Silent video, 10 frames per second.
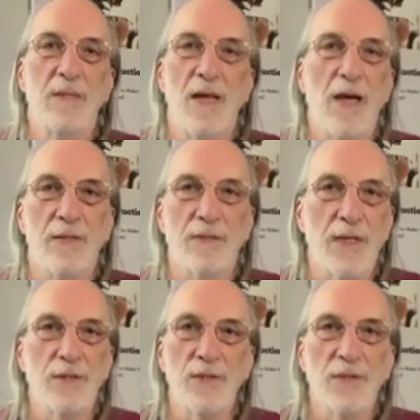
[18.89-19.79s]

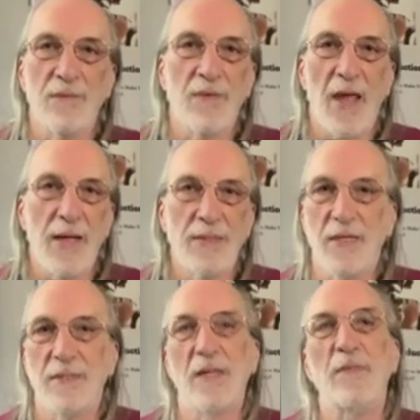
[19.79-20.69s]
accusations of
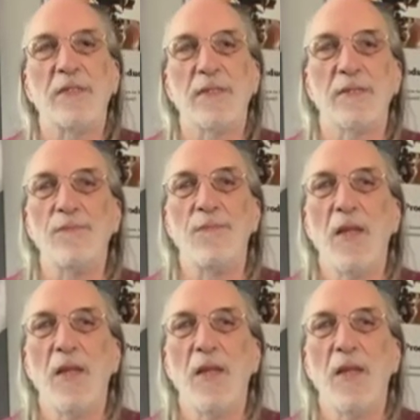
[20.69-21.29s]
antisemitism.